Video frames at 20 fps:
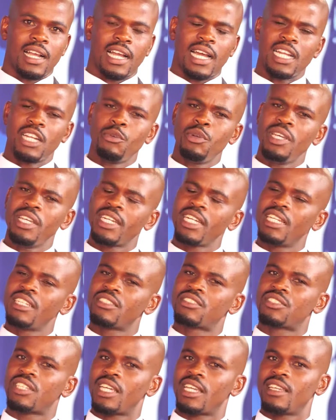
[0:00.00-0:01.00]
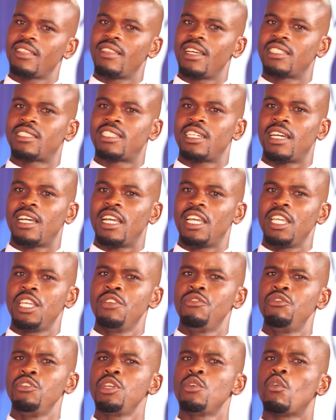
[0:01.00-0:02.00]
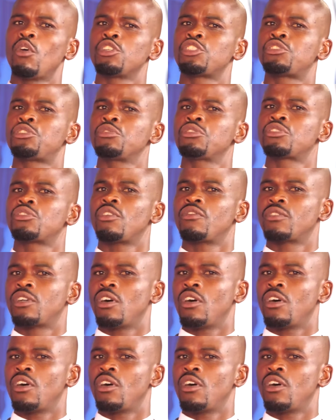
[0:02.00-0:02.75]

can we really say that if he was used of